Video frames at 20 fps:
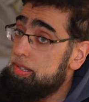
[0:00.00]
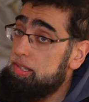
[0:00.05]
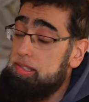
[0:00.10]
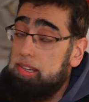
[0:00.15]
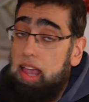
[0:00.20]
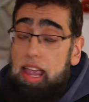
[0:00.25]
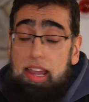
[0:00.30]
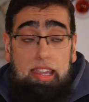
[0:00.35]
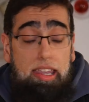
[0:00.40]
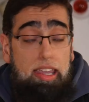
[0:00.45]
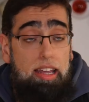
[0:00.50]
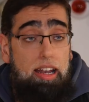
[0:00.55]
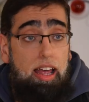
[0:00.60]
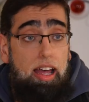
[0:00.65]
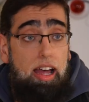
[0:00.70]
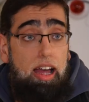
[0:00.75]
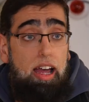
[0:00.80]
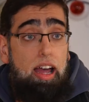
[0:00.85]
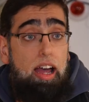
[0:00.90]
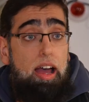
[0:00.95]

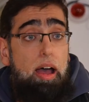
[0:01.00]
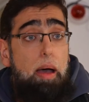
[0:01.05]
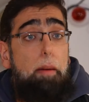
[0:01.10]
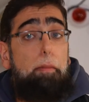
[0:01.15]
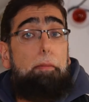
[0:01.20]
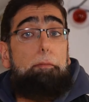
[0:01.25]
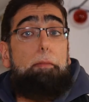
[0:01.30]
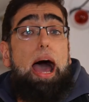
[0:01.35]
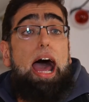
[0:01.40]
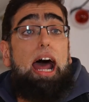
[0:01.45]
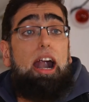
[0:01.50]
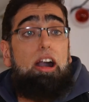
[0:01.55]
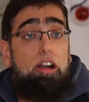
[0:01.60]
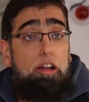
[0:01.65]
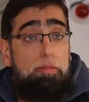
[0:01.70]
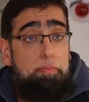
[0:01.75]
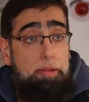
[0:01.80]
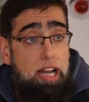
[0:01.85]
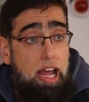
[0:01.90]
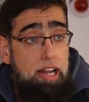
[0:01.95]
secular
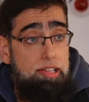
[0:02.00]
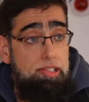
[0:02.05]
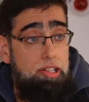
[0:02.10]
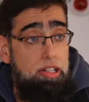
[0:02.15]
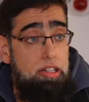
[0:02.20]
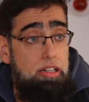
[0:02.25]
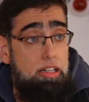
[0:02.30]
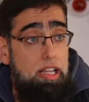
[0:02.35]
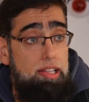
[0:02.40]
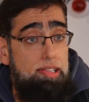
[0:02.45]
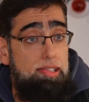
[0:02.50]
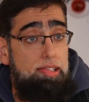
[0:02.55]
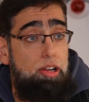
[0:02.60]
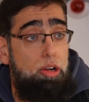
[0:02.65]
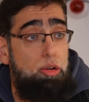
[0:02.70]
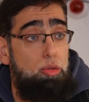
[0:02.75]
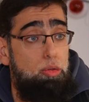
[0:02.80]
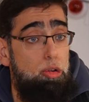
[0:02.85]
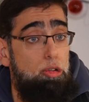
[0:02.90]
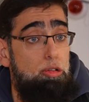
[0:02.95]
Arab
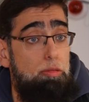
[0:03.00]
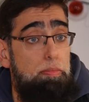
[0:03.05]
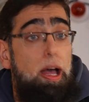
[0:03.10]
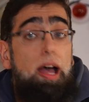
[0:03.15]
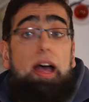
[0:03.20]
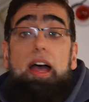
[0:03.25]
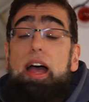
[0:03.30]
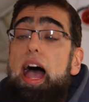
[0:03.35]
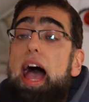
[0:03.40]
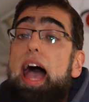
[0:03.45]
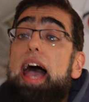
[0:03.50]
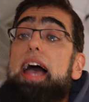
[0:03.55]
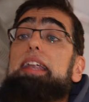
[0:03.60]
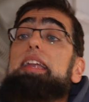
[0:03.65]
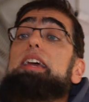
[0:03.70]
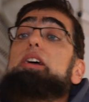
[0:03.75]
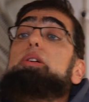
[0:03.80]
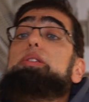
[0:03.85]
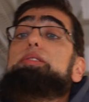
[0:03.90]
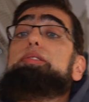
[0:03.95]
nationalist group. And
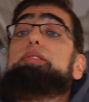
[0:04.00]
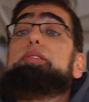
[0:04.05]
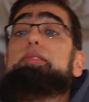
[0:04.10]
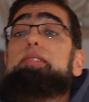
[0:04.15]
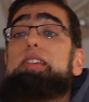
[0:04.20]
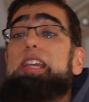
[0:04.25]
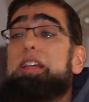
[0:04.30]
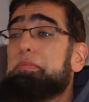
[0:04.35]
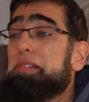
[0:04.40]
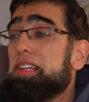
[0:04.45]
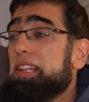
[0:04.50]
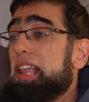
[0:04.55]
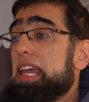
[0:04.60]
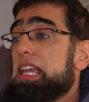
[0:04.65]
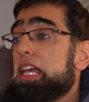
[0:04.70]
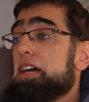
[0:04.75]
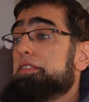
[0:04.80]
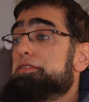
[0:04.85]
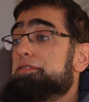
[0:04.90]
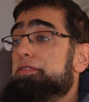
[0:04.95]
it seemed
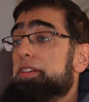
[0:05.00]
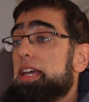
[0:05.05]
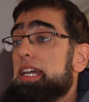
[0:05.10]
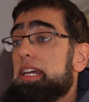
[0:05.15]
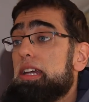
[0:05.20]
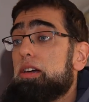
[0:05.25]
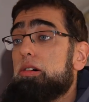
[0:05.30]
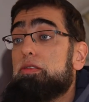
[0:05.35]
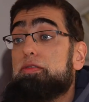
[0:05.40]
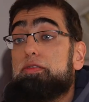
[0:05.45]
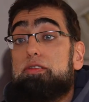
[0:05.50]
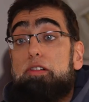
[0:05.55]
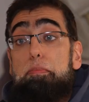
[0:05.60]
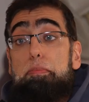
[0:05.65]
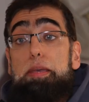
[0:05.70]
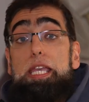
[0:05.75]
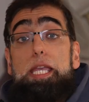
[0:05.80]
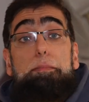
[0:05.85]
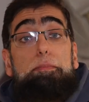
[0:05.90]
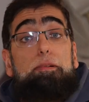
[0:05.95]
like a vehicle for
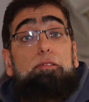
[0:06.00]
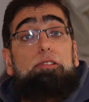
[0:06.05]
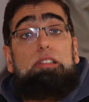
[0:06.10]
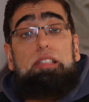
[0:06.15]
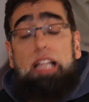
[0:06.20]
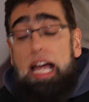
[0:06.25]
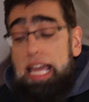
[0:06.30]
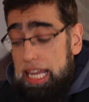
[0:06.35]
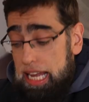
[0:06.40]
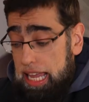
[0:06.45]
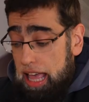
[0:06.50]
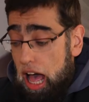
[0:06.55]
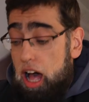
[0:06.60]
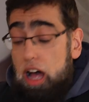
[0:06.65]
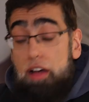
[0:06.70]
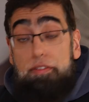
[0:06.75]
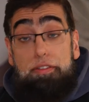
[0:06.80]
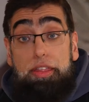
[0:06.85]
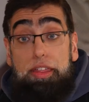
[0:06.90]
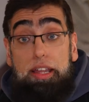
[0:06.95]
people like
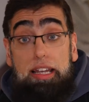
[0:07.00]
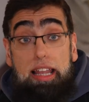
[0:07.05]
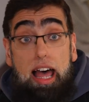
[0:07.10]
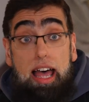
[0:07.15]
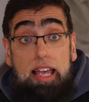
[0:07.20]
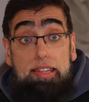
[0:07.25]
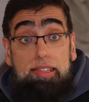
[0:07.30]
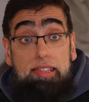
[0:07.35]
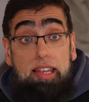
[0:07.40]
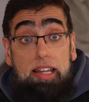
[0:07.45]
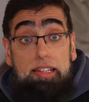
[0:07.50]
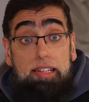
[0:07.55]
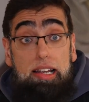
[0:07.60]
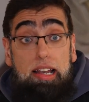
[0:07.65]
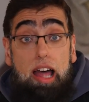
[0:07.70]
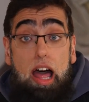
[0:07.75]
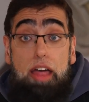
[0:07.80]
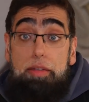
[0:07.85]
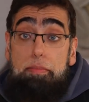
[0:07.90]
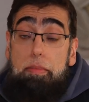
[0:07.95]
Hafez al-Assad
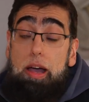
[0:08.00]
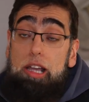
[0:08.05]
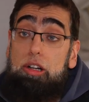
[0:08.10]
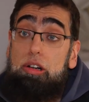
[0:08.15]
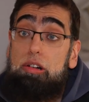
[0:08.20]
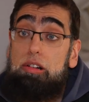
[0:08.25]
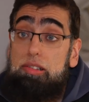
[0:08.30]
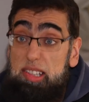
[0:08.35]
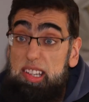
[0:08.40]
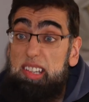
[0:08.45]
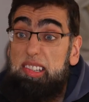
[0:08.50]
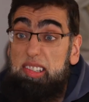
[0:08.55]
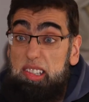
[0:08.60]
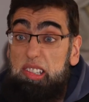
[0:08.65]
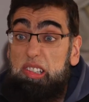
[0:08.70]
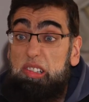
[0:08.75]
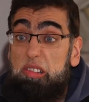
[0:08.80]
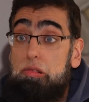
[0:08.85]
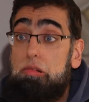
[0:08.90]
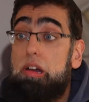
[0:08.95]
and other minorities
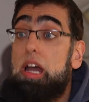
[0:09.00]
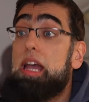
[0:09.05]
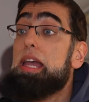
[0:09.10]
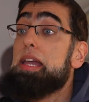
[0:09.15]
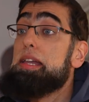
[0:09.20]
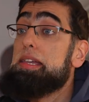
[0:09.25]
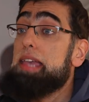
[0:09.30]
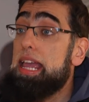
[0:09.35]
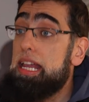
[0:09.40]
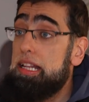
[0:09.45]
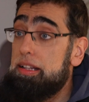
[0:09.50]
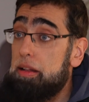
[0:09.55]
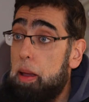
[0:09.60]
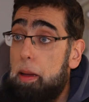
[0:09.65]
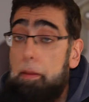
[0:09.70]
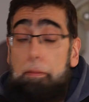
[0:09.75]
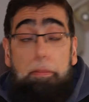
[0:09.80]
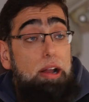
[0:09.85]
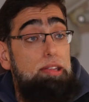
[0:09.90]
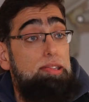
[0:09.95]
to gain
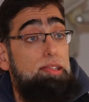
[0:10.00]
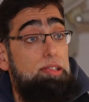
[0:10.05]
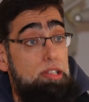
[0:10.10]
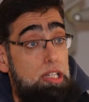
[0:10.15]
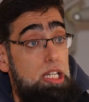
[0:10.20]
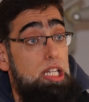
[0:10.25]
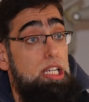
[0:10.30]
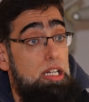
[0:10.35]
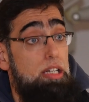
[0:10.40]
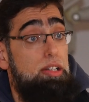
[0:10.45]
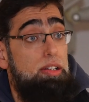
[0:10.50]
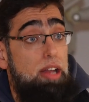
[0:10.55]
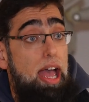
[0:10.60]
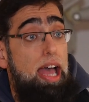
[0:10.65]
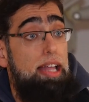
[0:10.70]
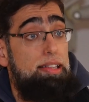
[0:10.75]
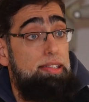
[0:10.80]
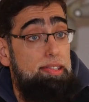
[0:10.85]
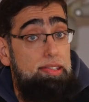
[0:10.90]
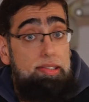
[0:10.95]
prestige
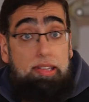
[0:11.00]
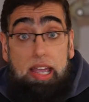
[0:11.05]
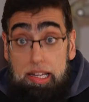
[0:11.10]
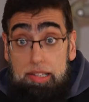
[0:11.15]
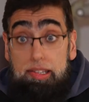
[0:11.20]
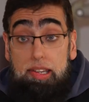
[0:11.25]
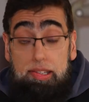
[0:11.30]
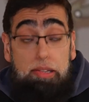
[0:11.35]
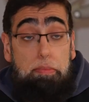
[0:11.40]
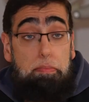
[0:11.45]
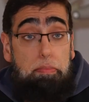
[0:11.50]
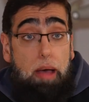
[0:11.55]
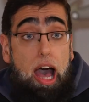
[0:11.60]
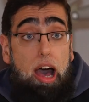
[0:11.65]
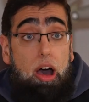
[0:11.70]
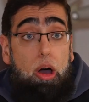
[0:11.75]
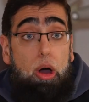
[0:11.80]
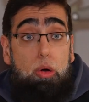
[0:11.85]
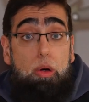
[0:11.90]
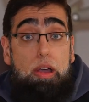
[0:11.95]
and status and
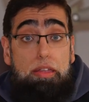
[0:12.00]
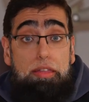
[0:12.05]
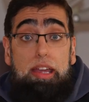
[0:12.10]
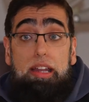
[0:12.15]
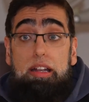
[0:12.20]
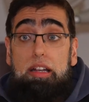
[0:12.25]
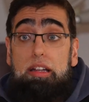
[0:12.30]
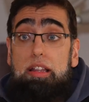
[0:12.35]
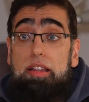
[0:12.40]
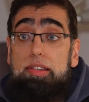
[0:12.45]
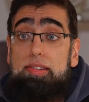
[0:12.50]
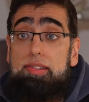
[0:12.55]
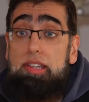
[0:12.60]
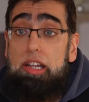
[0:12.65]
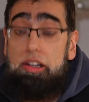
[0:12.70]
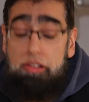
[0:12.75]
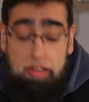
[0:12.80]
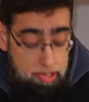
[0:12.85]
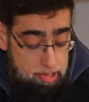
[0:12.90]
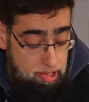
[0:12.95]
power within
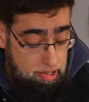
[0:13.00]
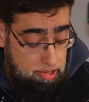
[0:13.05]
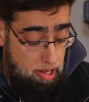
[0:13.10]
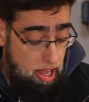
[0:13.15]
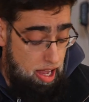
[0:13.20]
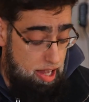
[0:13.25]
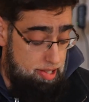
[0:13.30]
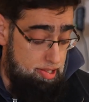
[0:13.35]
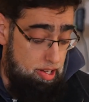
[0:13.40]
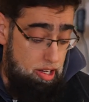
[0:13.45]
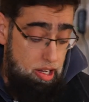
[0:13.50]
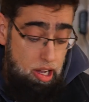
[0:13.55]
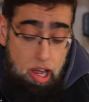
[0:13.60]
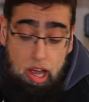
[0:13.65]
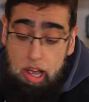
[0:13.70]
Syrian society.